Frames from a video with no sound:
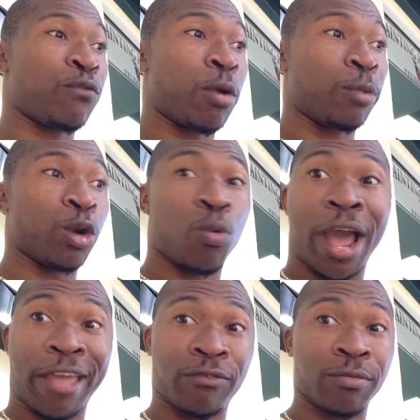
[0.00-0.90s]
from your
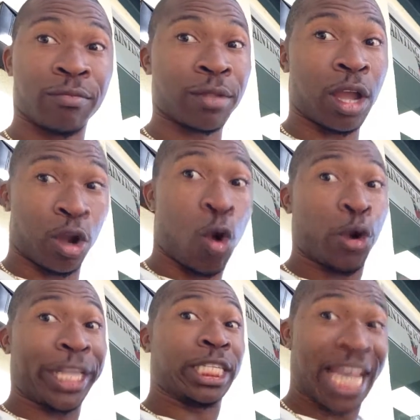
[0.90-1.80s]
wife,
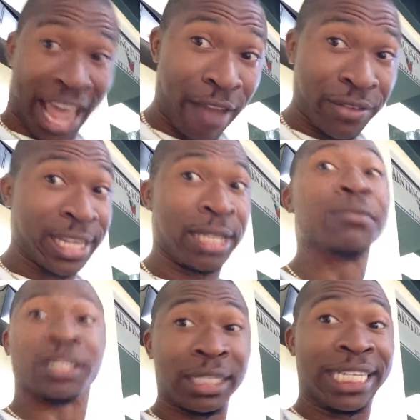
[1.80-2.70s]
according to heaven,
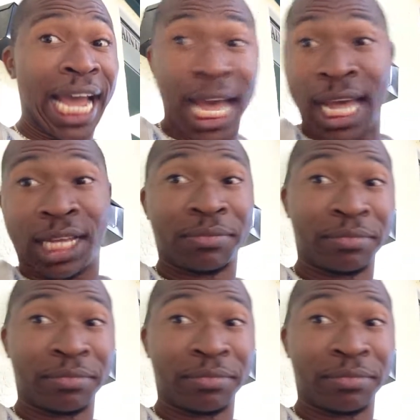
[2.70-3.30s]
duh.